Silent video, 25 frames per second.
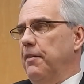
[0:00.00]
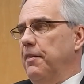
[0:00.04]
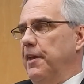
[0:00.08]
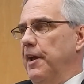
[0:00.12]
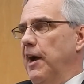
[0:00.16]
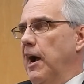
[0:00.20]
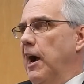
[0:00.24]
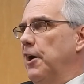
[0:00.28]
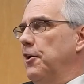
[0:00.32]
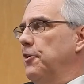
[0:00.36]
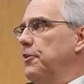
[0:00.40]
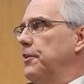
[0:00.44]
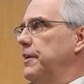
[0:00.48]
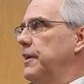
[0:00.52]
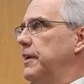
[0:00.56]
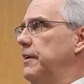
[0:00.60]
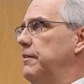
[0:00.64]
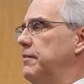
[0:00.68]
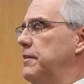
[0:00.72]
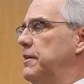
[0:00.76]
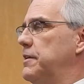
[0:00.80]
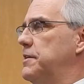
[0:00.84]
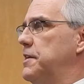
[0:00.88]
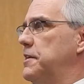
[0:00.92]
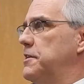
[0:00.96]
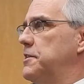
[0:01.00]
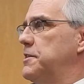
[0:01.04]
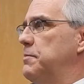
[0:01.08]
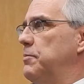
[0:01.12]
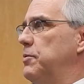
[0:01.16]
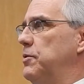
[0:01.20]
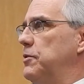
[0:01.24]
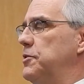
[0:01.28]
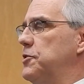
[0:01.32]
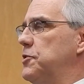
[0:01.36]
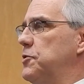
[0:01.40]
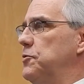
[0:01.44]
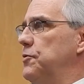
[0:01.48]
The irony of this, I
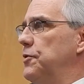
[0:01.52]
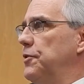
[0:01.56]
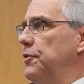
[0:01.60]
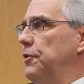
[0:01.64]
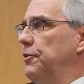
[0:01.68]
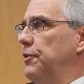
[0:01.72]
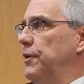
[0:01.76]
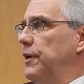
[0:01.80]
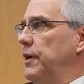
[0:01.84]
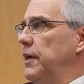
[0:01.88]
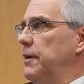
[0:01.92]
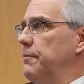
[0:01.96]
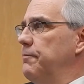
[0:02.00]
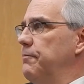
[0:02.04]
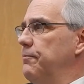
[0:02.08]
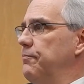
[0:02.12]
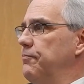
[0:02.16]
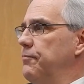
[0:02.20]
suppose, to a degree,